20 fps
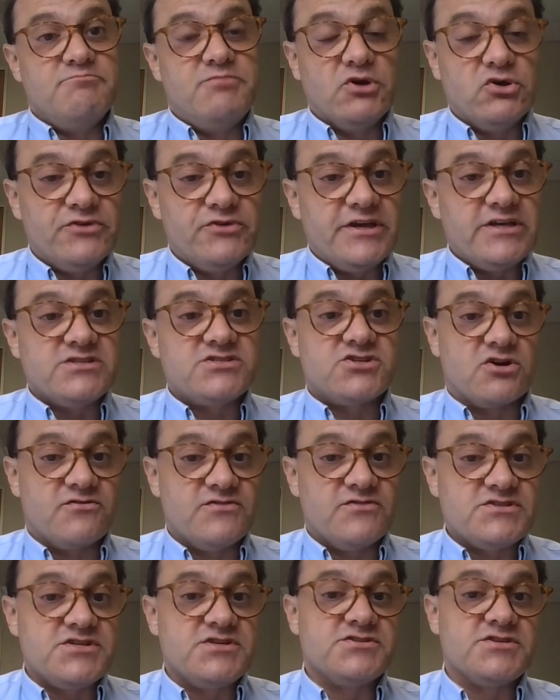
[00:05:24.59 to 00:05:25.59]
building
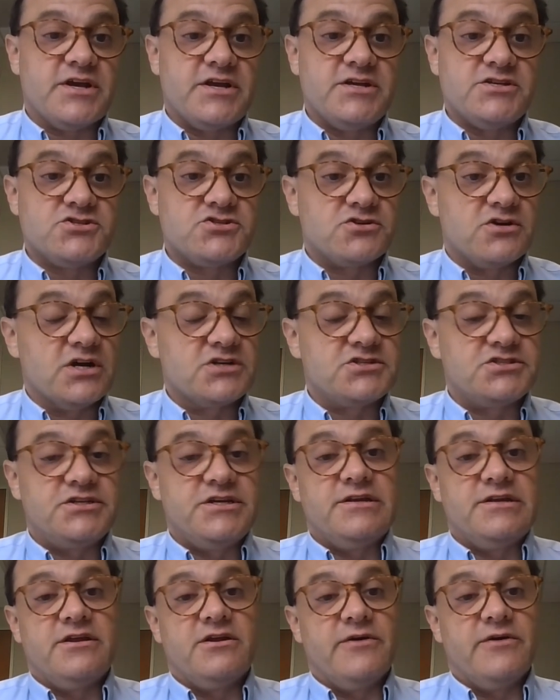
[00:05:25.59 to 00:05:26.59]
services and
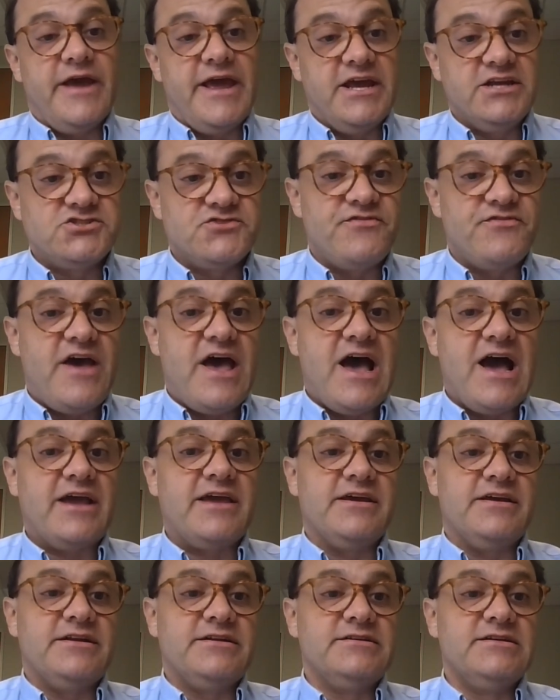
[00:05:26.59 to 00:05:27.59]
construction,
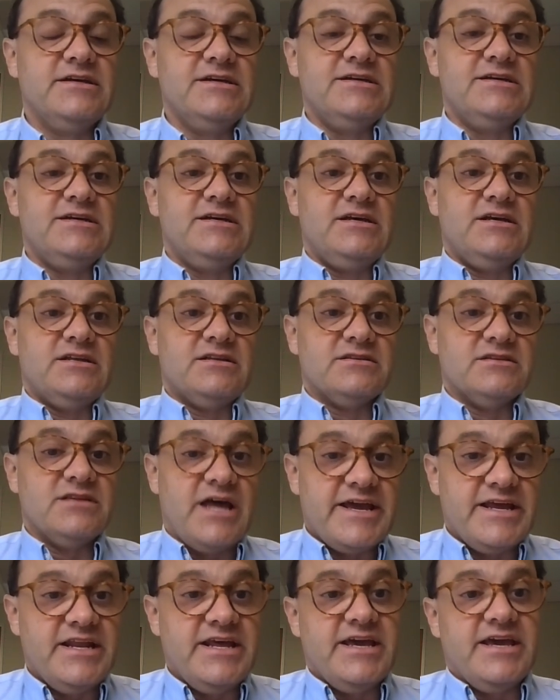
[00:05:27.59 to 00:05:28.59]
HVAC and
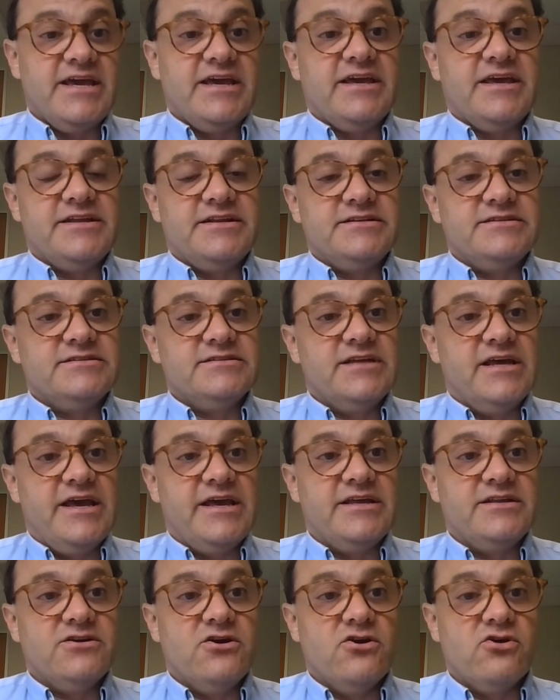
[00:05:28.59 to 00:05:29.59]
lighting
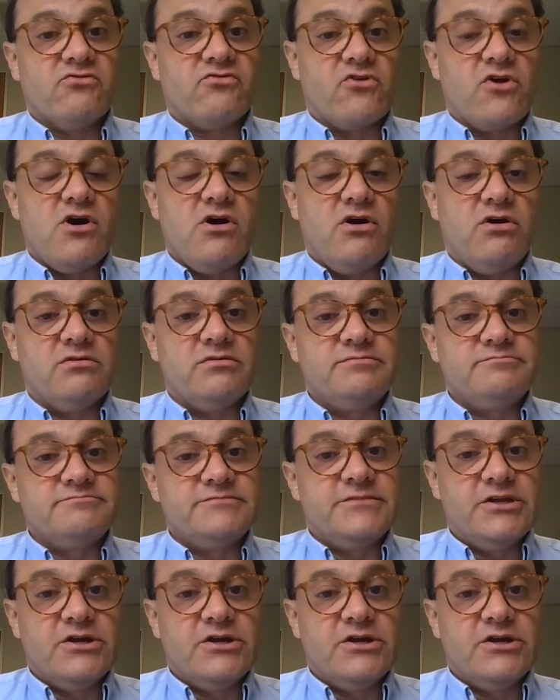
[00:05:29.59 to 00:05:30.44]
and overall,